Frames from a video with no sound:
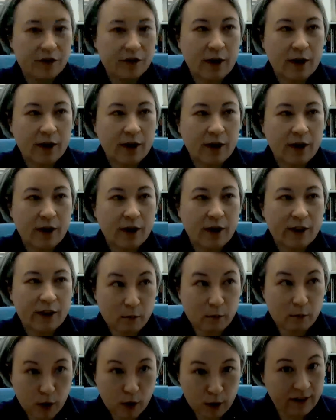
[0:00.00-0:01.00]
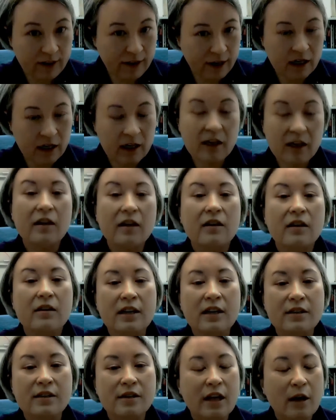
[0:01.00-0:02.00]
at the moment, we think
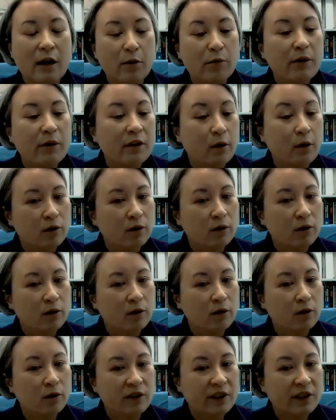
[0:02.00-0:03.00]
that would be the gold standard.